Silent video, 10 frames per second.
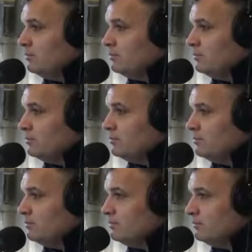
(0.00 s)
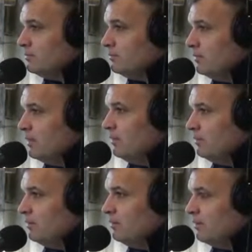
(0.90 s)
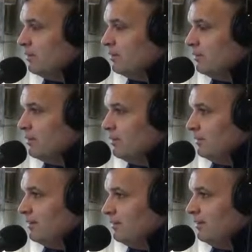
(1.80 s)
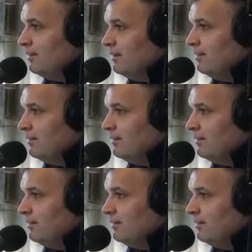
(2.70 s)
This person isn't speaking.